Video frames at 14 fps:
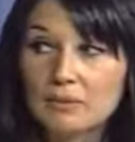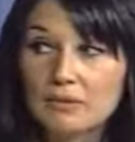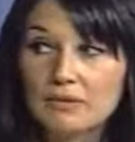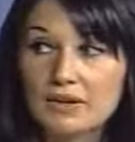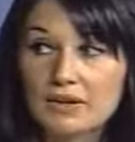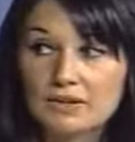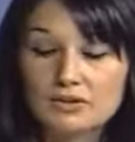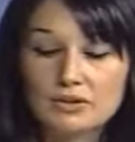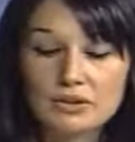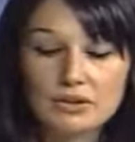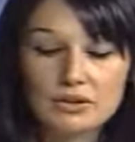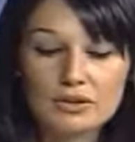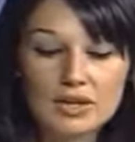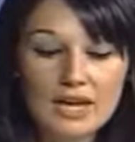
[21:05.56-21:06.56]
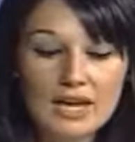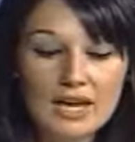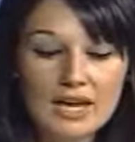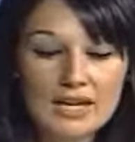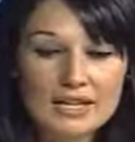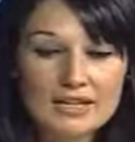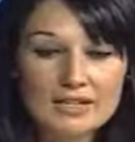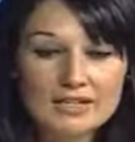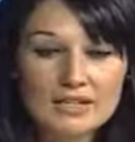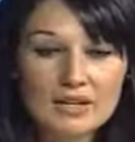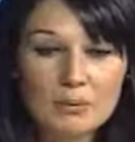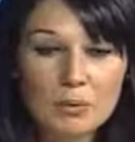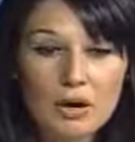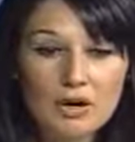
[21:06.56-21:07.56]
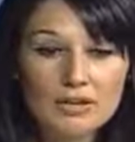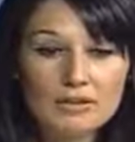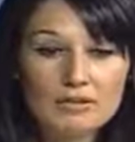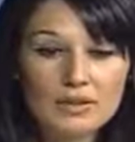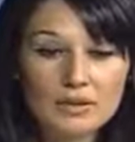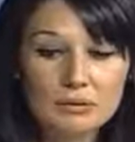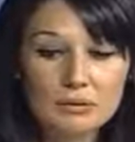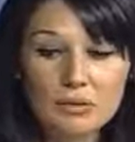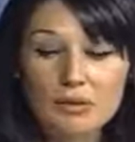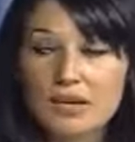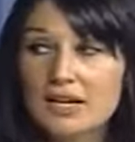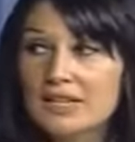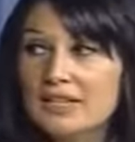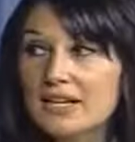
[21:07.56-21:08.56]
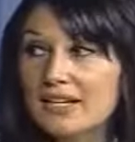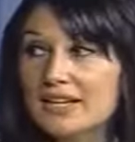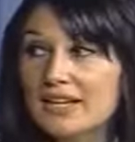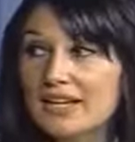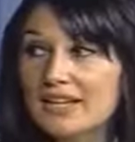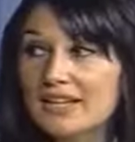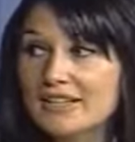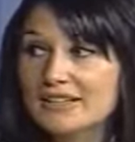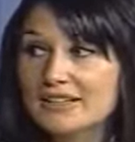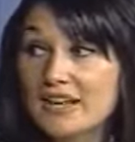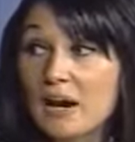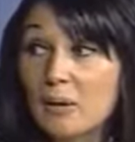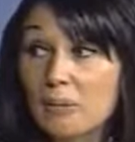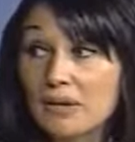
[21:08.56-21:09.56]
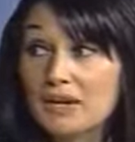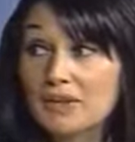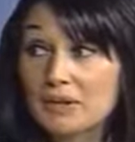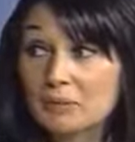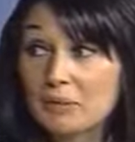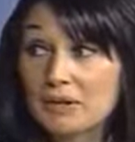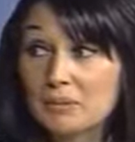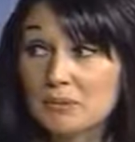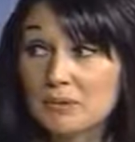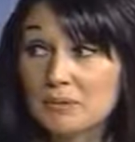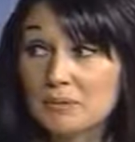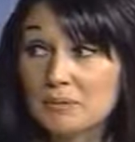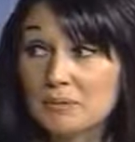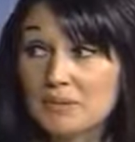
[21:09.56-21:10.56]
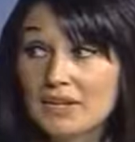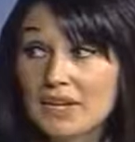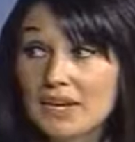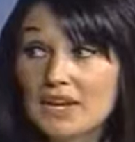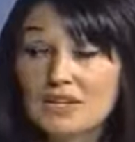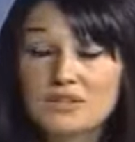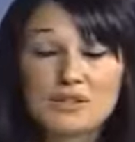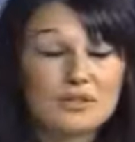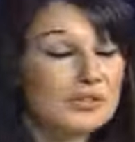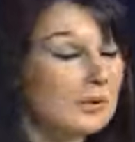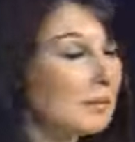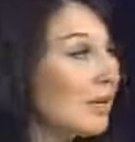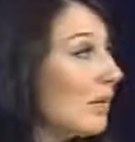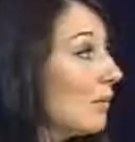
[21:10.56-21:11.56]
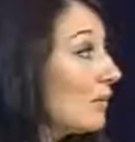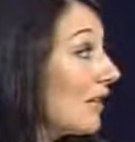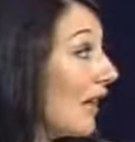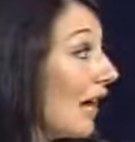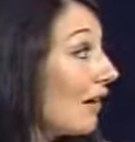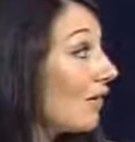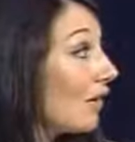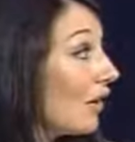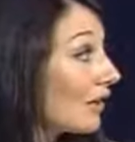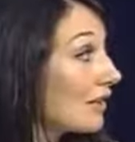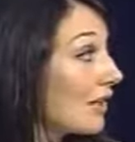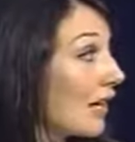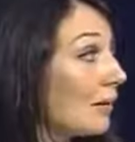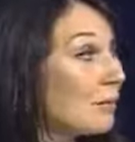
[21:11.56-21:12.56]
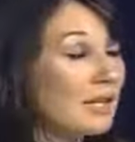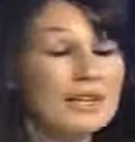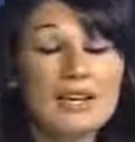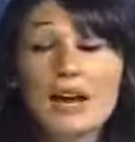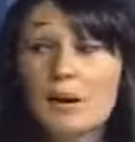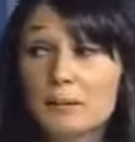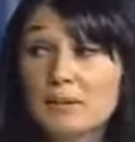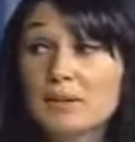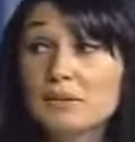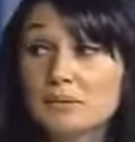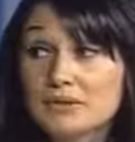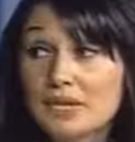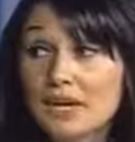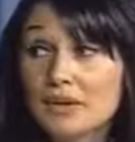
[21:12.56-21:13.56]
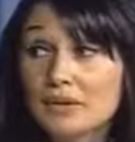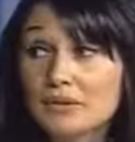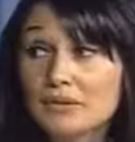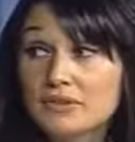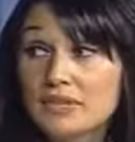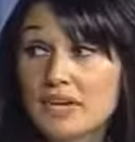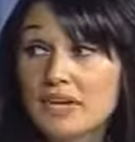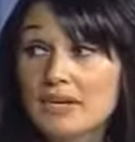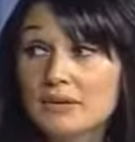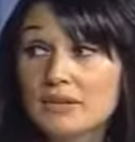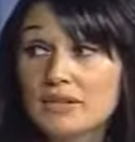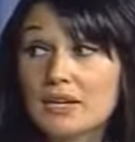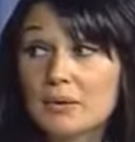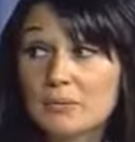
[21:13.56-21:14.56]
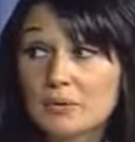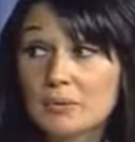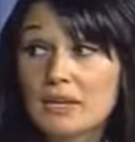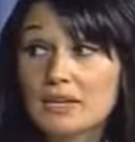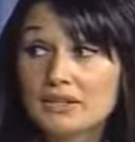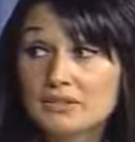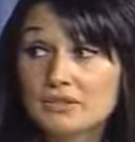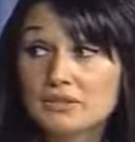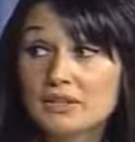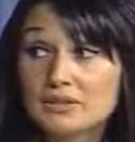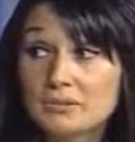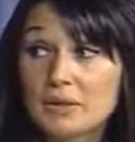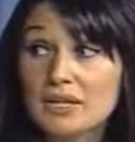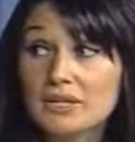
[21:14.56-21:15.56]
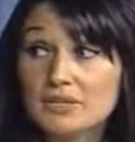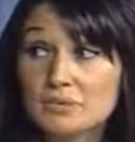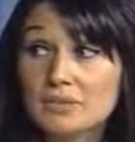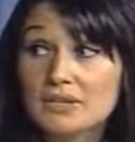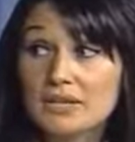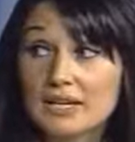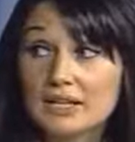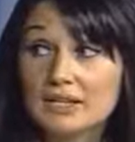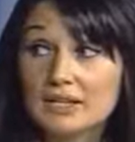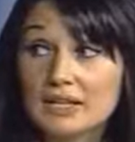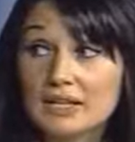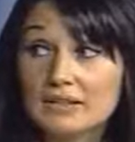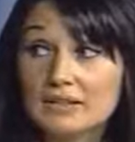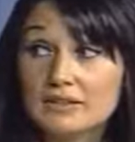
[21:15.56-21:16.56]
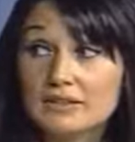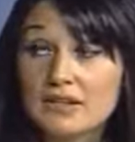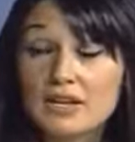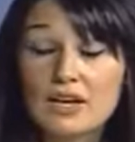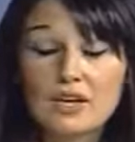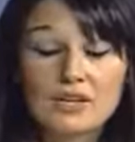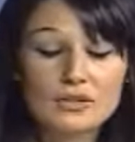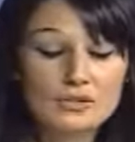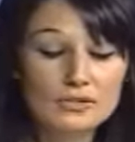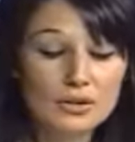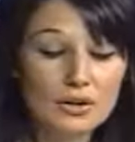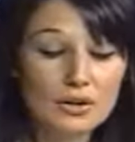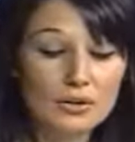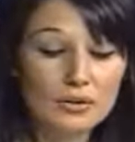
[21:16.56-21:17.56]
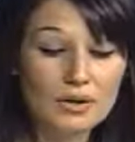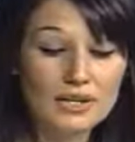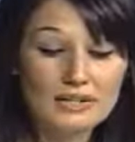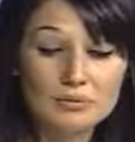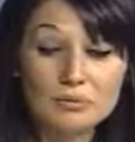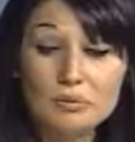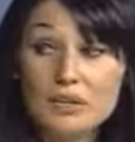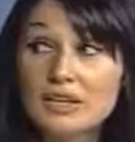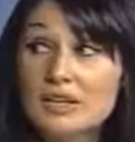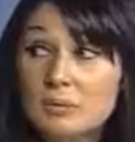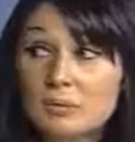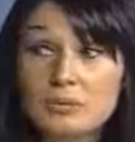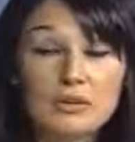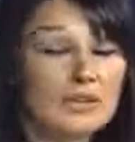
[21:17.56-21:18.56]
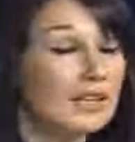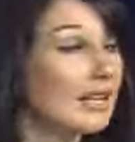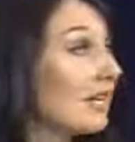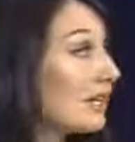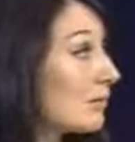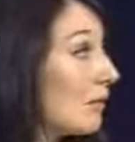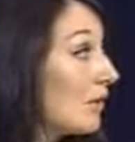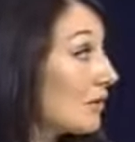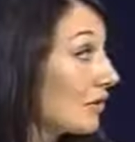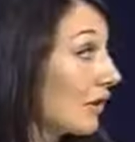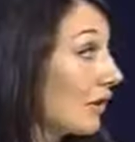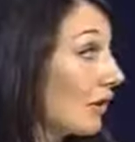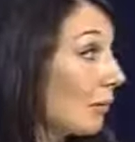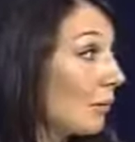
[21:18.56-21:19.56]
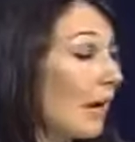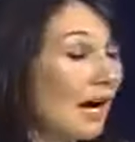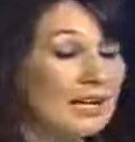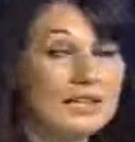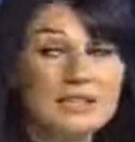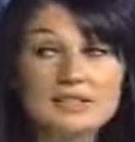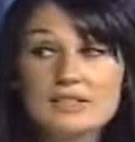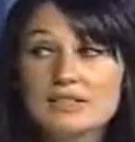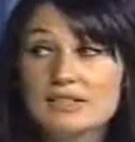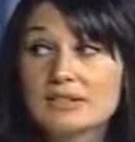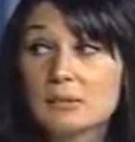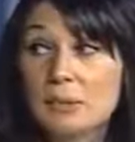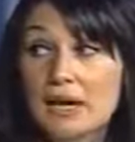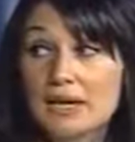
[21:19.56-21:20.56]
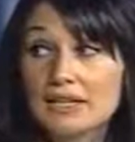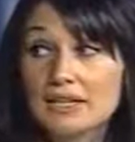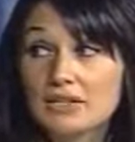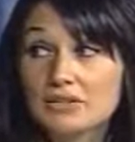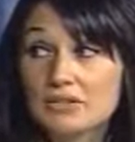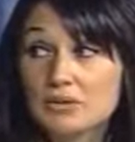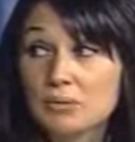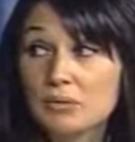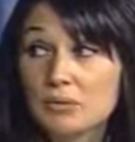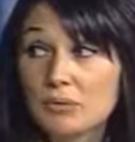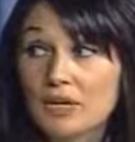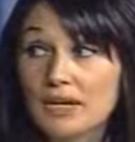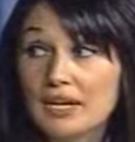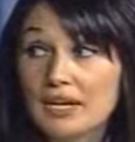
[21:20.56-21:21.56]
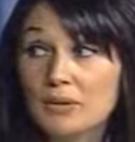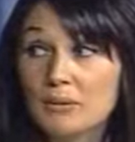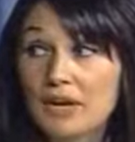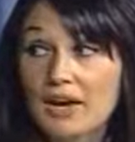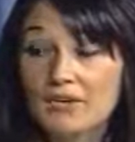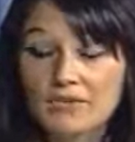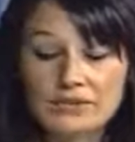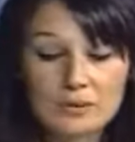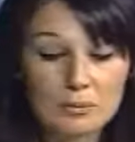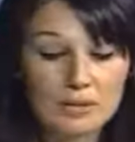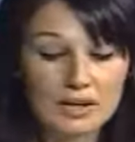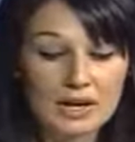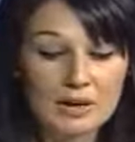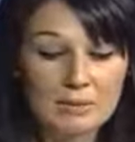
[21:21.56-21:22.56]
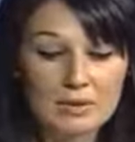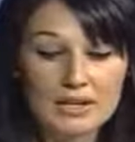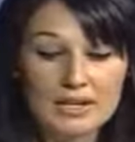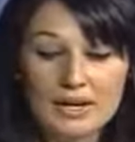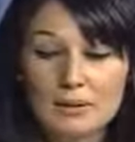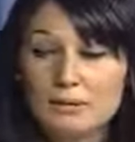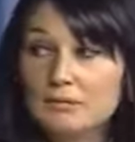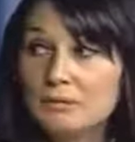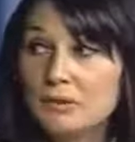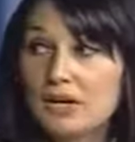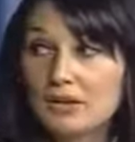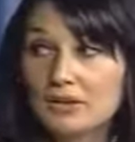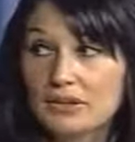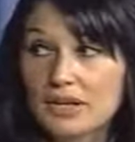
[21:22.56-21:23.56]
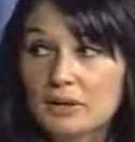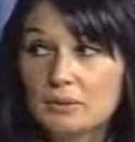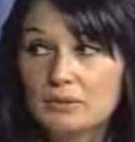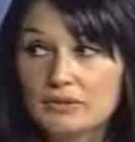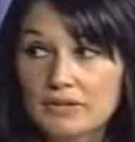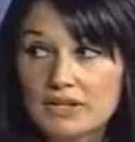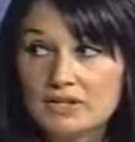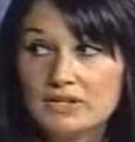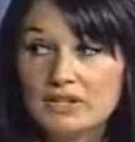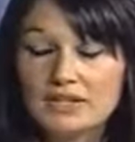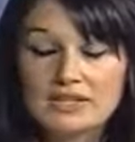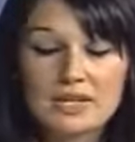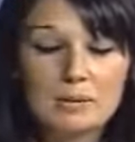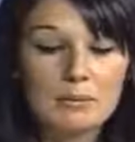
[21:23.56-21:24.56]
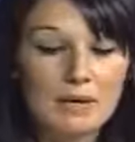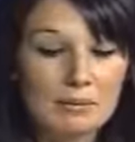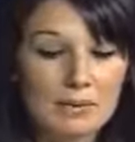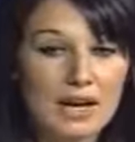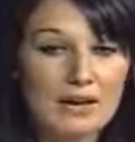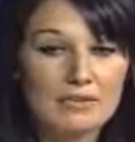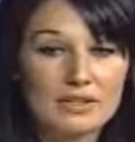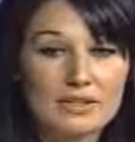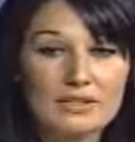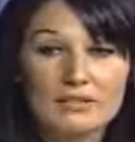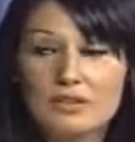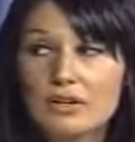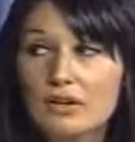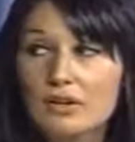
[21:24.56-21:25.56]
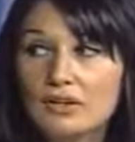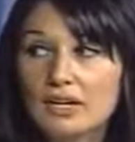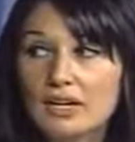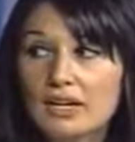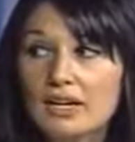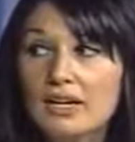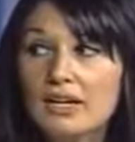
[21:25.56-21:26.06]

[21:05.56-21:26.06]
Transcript: professional is part of their role identity is helping other people. Mm-hmm. So sometimes they have a hard time helping themselves and implementing stress management techniques. Right. Right. So it's really important, especially in our practices, to pay attention when we, we have someone come in that comes from the healthcare profession because they might be mm-hmm. having difficulty